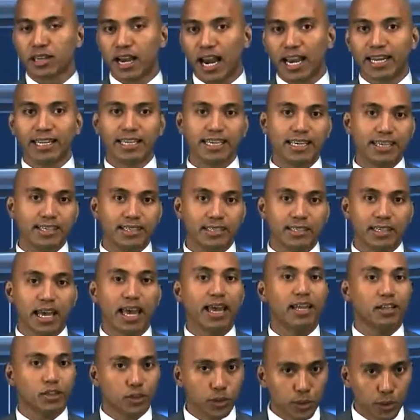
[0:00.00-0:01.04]
ideas,
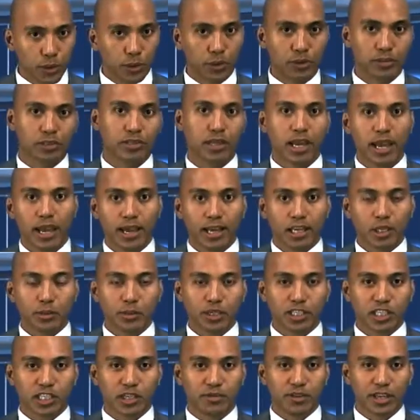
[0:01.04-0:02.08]
and tools to
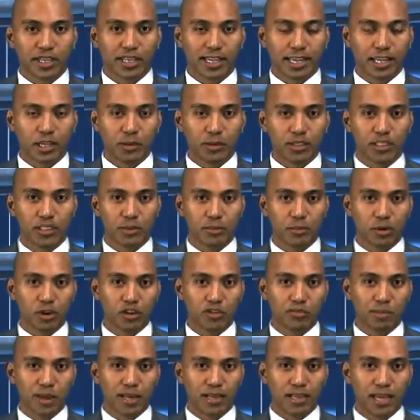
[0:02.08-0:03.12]
achieve continuous
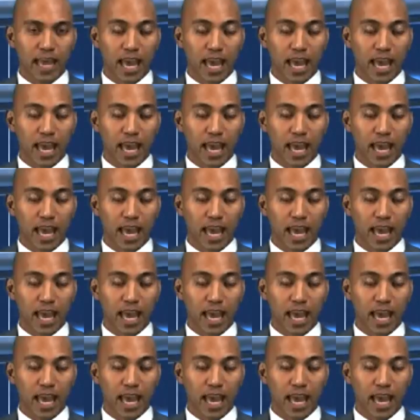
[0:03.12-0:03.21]
improvement